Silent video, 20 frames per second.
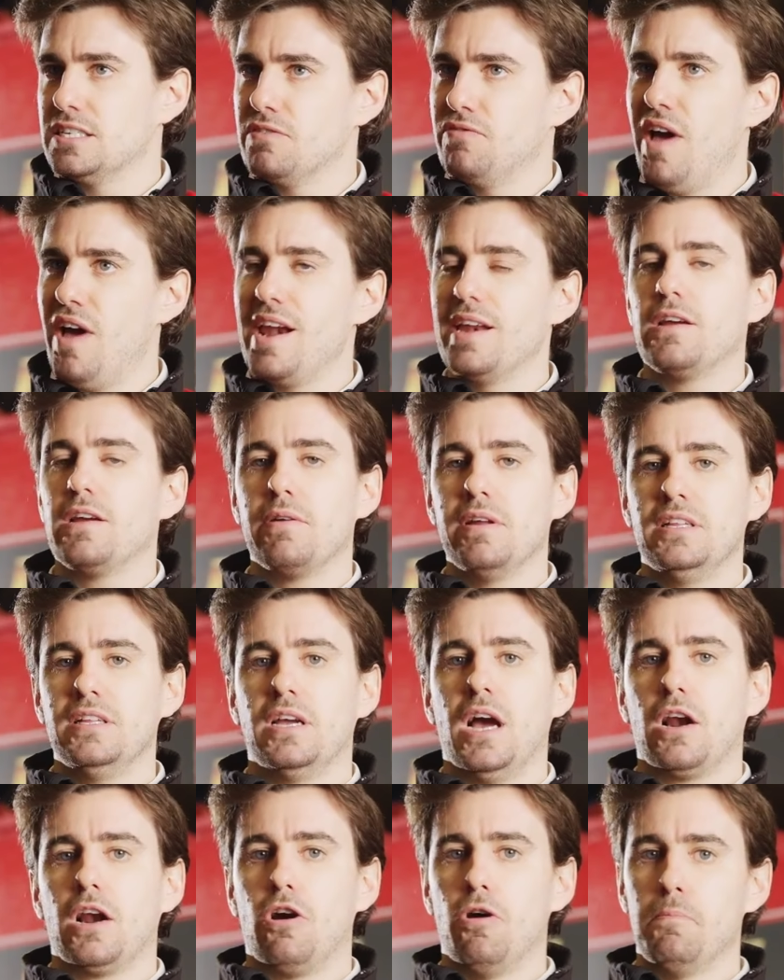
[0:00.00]
very
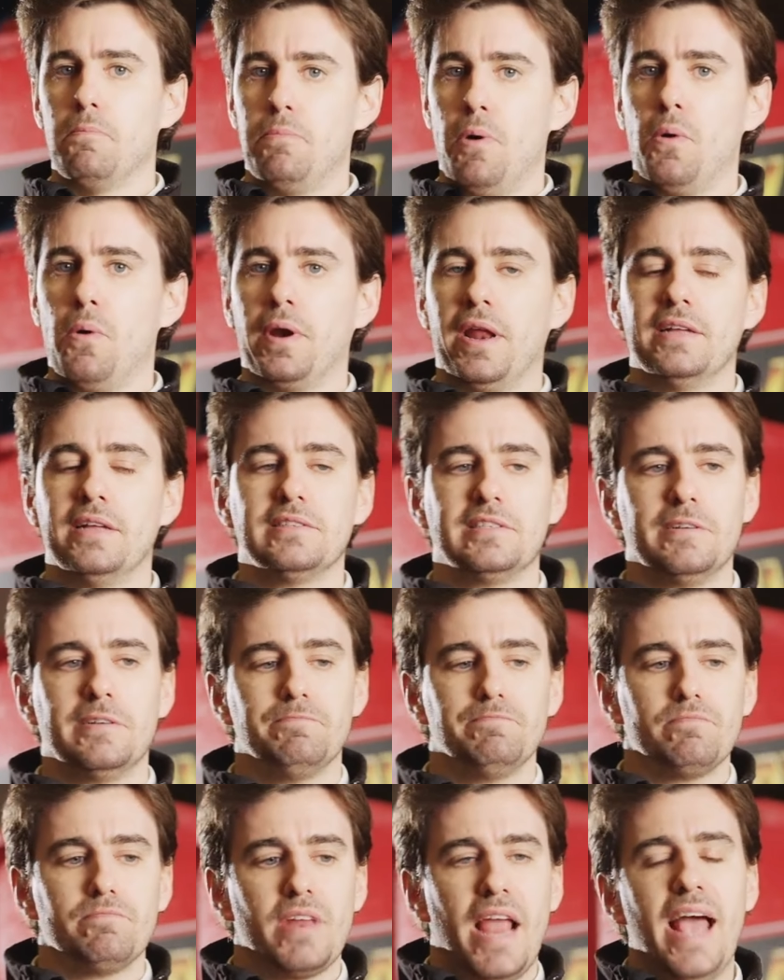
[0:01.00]
critical component,
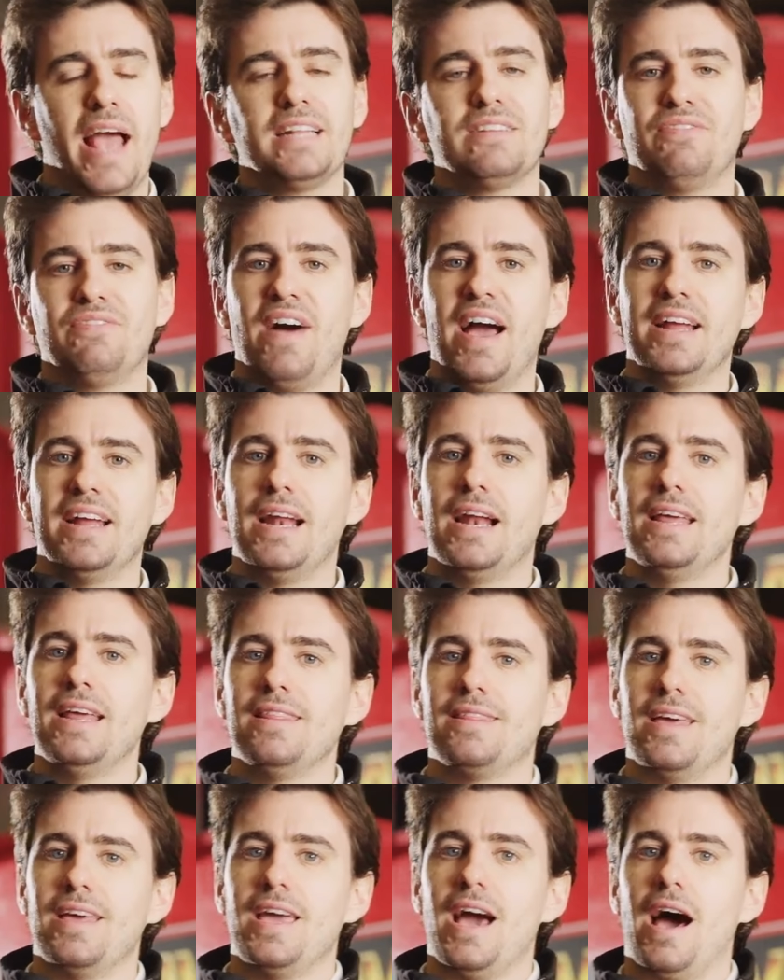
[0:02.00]
and finally
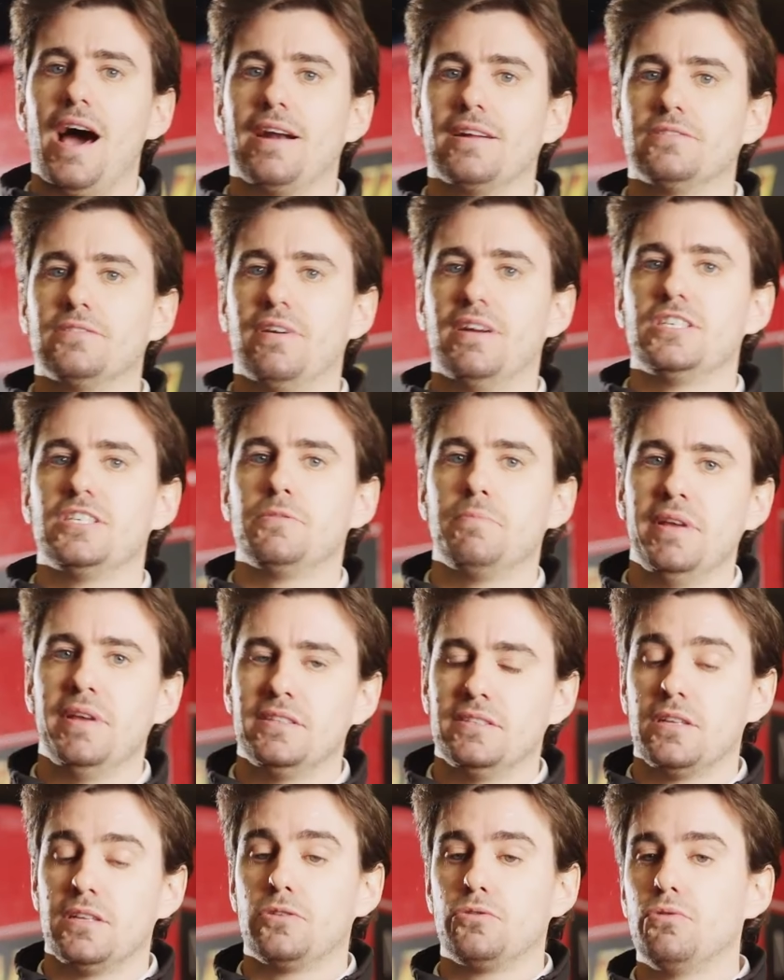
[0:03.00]
they are
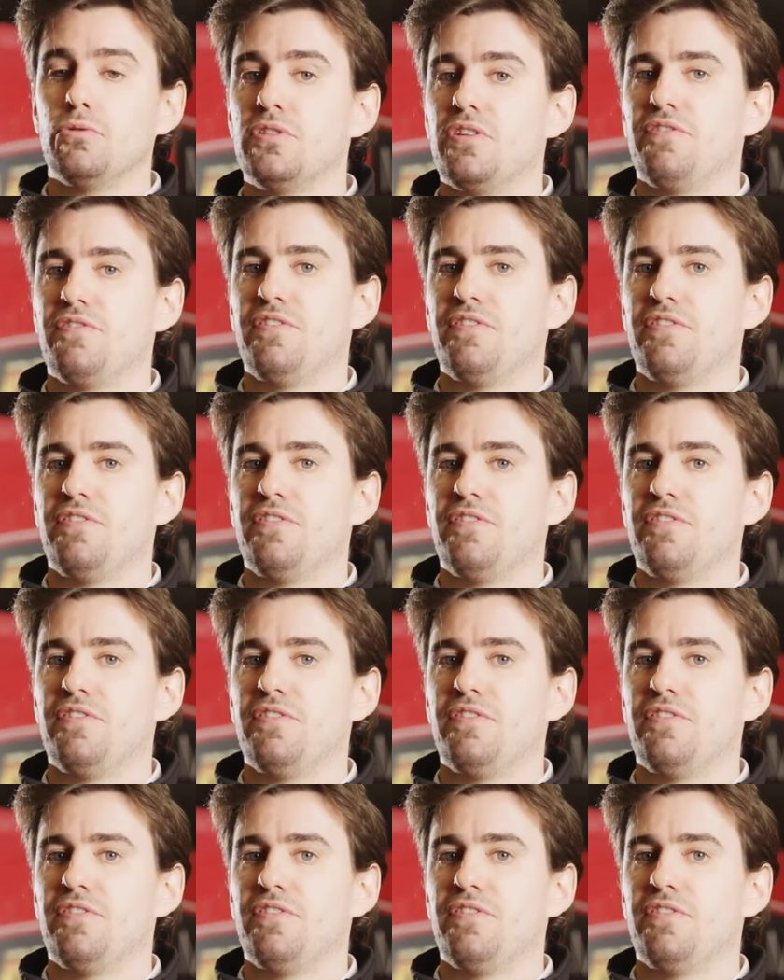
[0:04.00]
transmitted to the